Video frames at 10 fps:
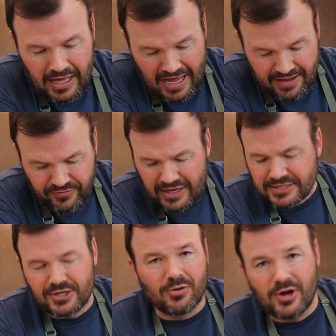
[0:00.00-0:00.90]
If you
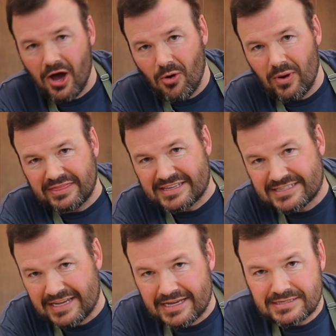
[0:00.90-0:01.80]
guys don't know what
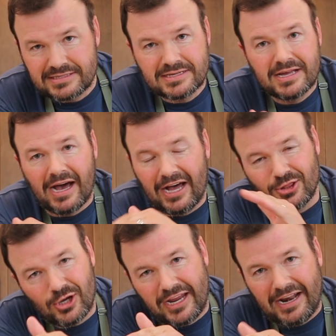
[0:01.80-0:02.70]
this is,
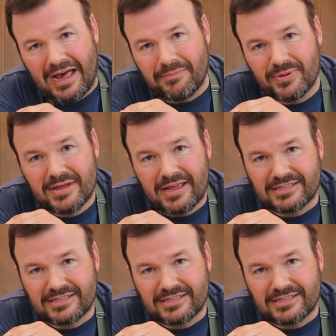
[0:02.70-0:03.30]
look it up.